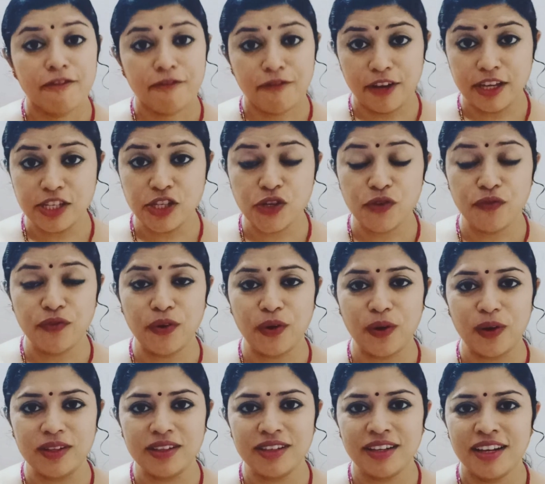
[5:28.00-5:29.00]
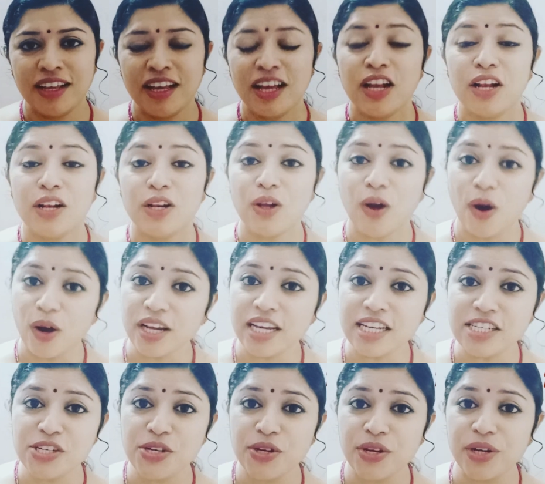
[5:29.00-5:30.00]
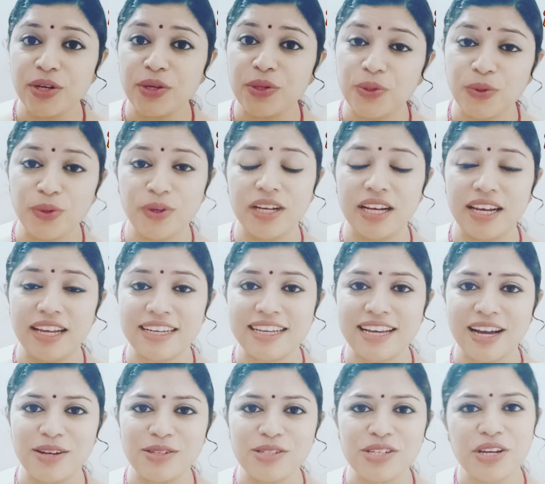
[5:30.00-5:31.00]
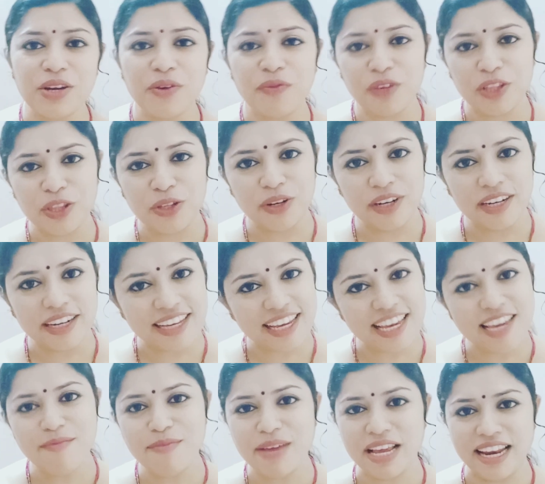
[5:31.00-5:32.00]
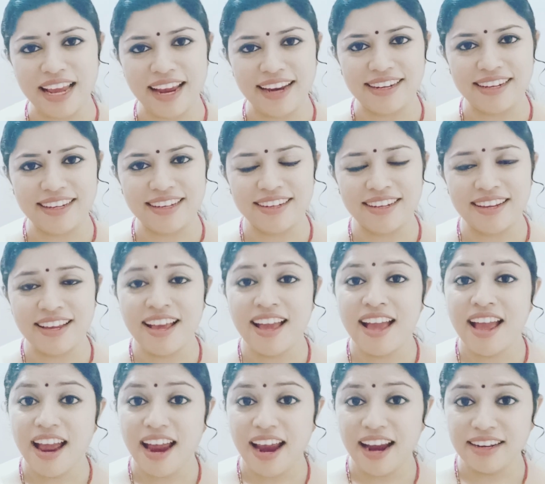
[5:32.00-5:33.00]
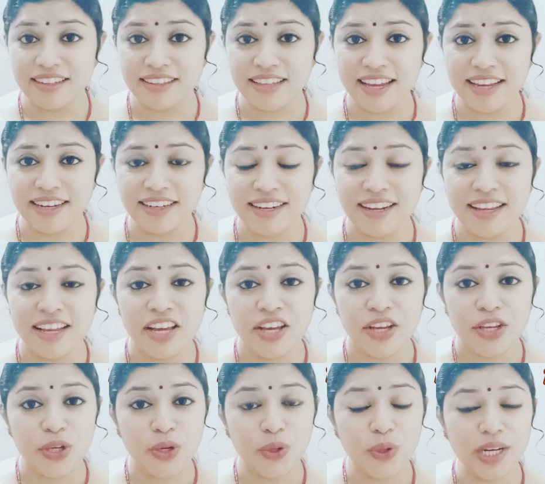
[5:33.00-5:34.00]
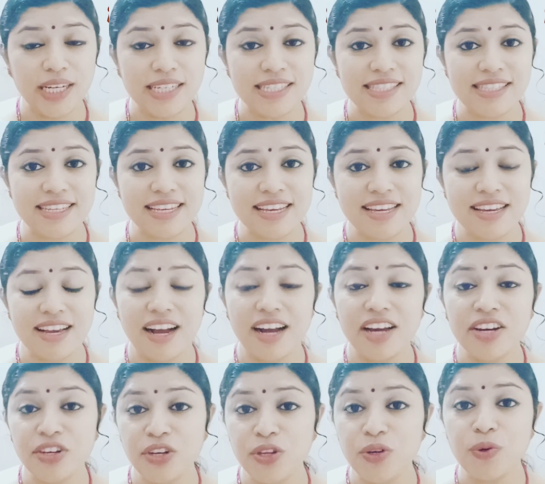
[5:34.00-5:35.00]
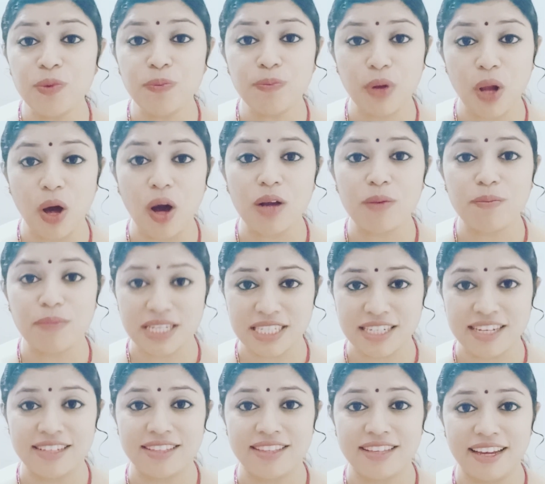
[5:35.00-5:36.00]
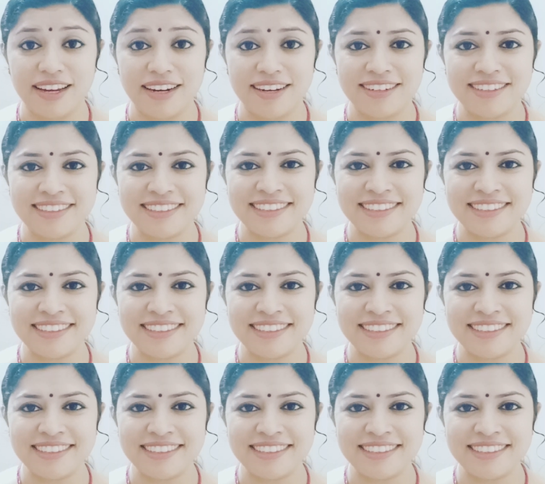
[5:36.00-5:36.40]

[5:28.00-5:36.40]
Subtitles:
First of all, log into your Google account with your email ID. And then you can see a new blog button there.